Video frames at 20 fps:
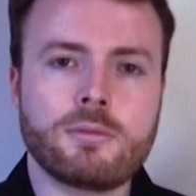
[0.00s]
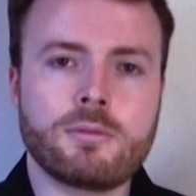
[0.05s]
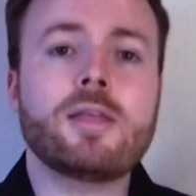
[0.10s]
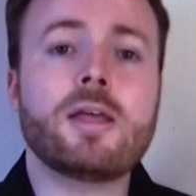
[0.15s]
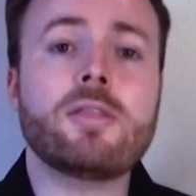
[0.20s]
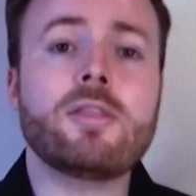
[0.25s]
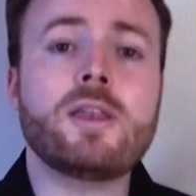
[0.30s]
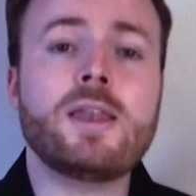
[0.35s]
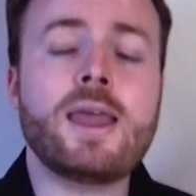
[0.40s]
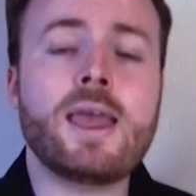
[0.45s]

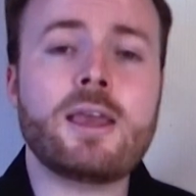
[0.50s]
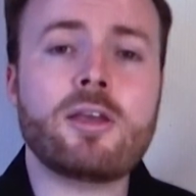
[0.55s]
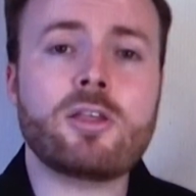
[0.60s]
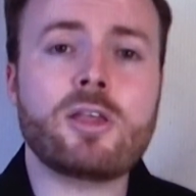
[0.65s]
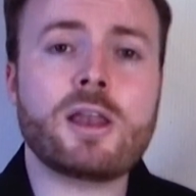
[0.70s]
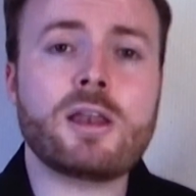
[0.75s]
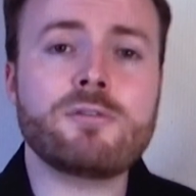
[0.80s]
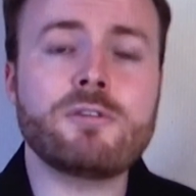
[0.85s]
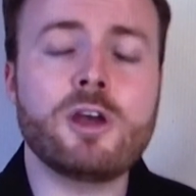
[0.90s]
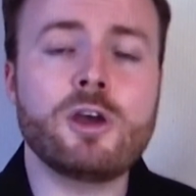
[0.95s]
Then the next
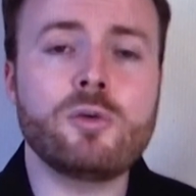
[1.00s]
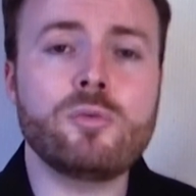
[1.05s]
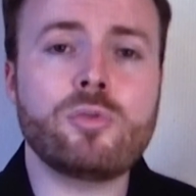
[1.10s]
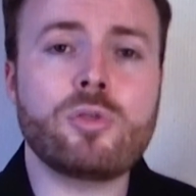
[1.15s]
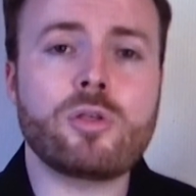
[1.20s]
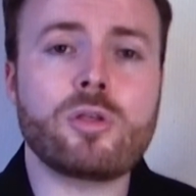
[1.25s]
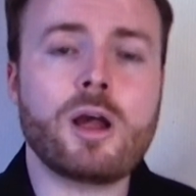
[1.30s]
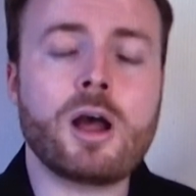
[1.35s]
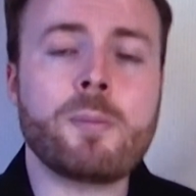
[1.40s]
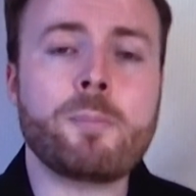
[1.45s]
set of
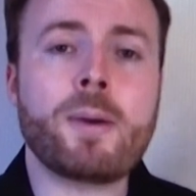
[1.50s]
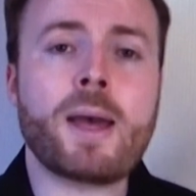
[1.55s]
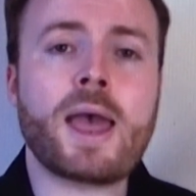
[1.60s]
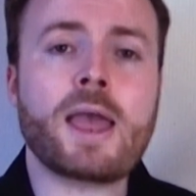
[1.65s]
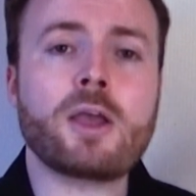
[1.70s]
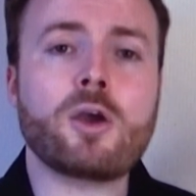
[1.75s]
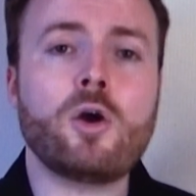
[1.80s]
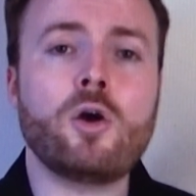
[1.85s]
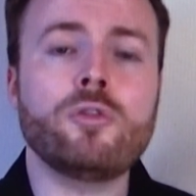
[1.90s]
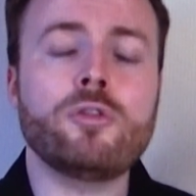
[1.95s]
notes are
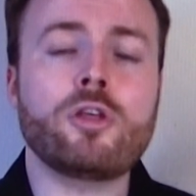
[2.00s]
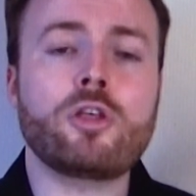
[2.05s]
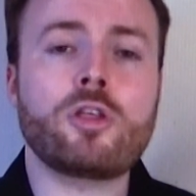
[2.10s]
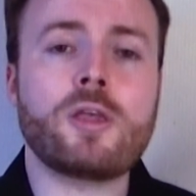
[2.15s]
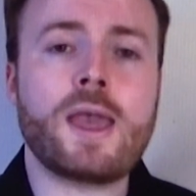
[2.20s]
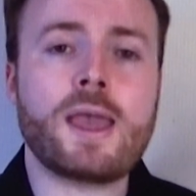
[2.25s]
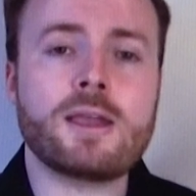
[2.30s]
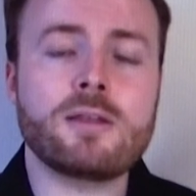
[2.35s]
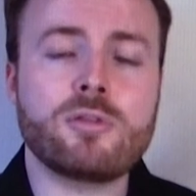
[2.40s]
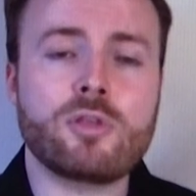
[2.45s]
back on the
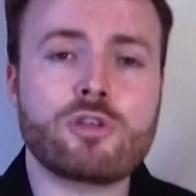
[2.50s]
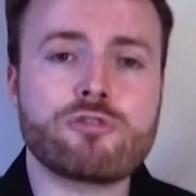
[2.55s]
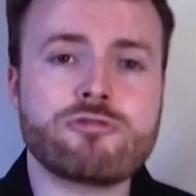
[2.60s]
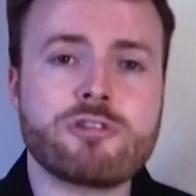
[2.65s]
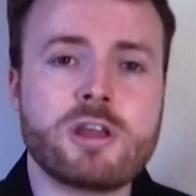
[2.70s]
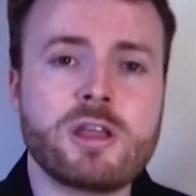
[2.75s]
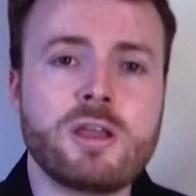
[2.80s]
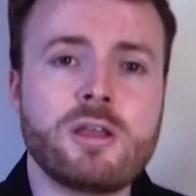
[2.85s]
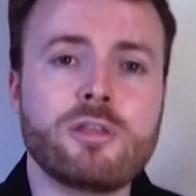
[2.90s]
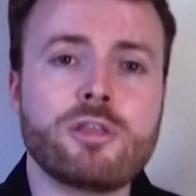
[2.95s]
2nd
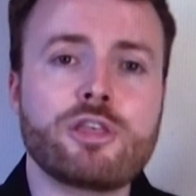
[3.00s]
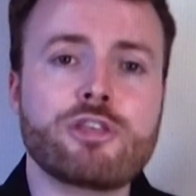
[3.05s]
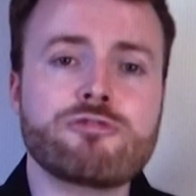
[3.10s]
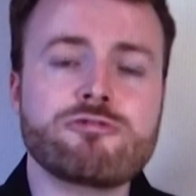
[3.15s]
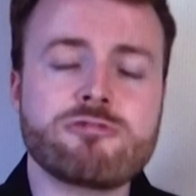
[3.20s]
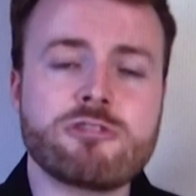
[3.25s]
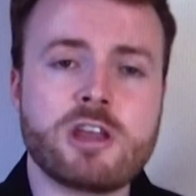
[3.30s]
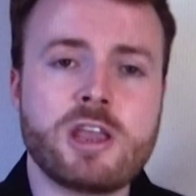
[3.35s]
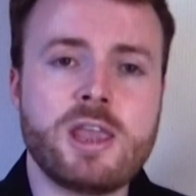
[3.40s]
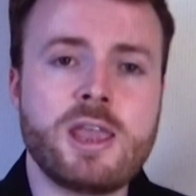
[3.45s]
string,
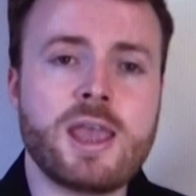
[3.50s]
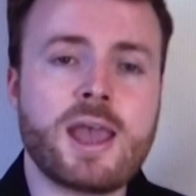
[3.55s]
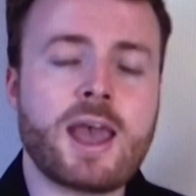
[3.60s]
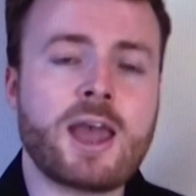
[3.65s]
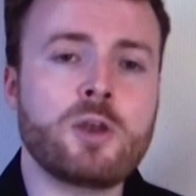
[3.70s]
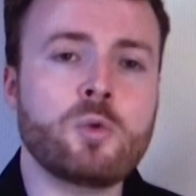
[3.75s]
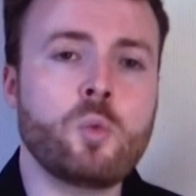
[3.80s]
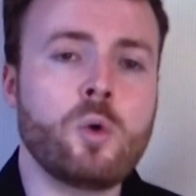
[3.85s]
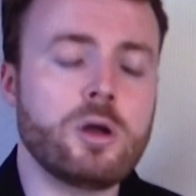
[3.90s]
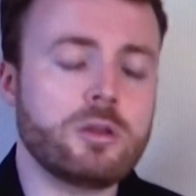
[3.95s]
3
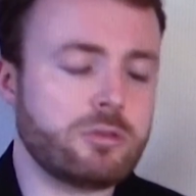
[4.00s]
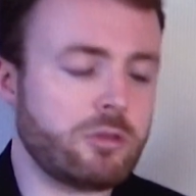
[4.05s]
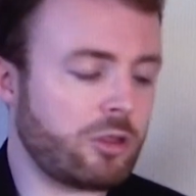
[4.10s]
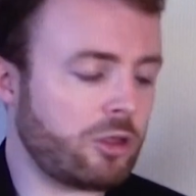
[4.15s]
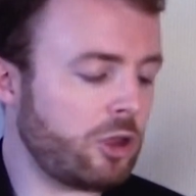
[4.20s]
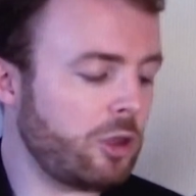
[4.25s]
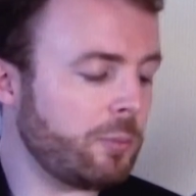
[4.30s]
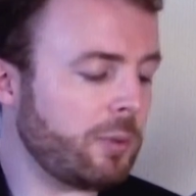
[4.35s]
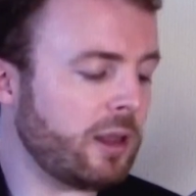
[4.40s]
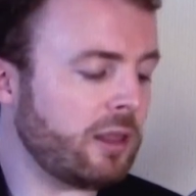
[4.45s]
and 1.
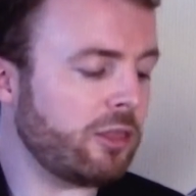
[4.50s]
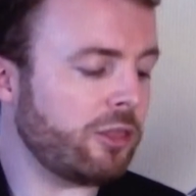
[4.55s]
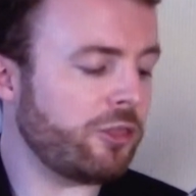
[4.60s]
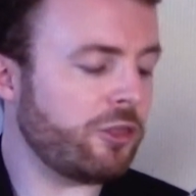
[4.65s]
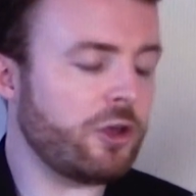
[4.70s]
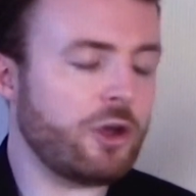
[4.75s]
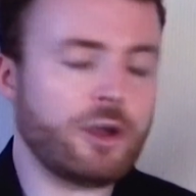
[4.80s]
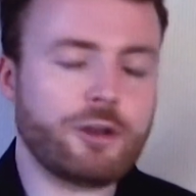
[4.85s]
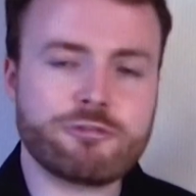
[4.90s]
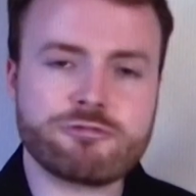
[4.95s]
So you play the
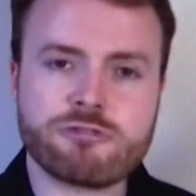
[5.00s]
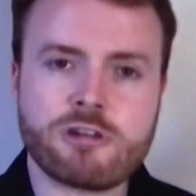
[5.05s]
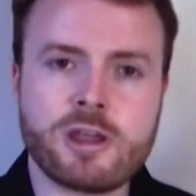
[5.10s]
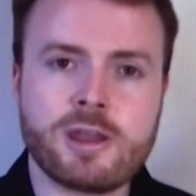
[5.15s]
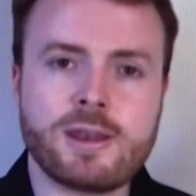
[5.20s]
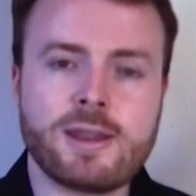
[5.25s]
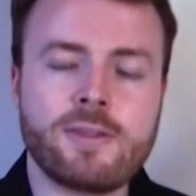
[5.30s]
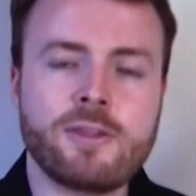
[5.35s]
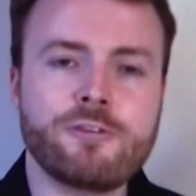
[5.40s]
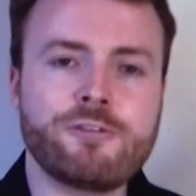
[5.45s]
3rd
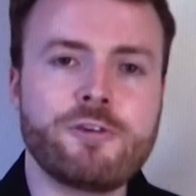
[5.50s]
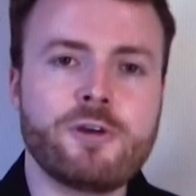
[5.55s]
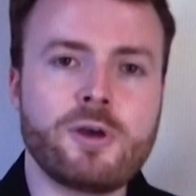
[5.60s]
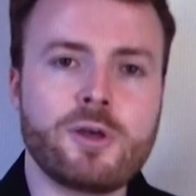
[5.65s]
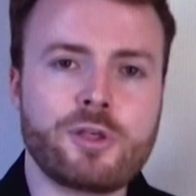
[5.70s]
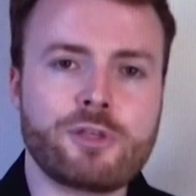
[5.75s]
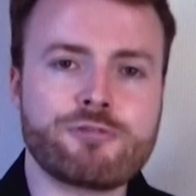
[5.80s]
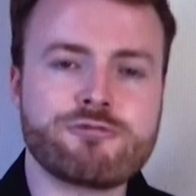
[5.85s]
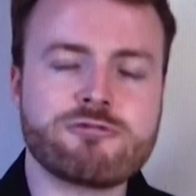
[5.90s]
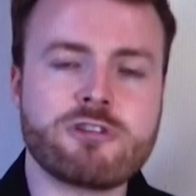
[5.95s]
fret and the
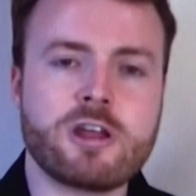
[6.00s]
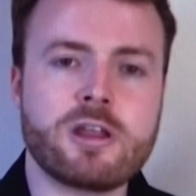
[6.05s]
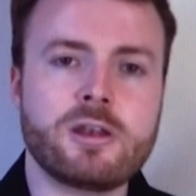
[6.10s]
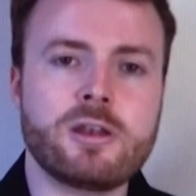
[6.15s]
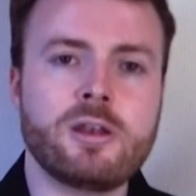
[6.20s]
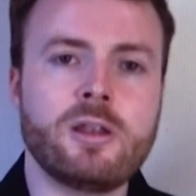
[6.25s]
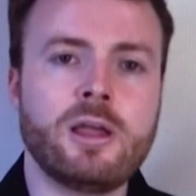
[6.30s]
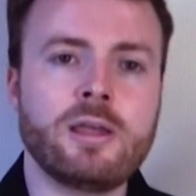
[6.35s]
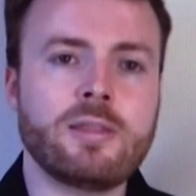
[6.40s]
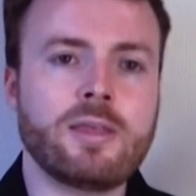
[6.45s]
1st fret,
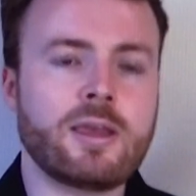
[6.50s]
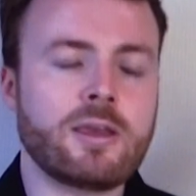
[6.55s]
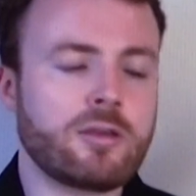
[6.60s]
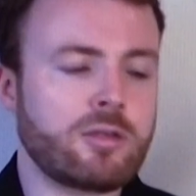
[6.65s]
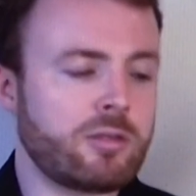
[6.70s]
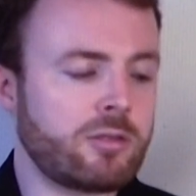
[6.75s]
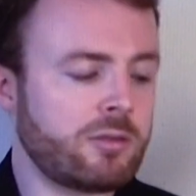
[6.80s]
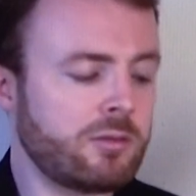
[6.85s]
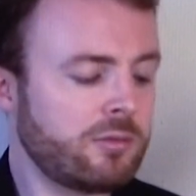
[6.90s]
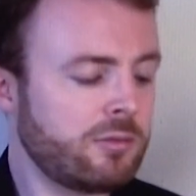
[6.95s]
like
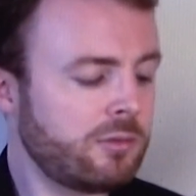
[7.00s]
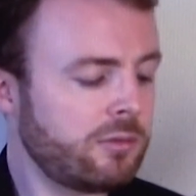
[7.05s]
this.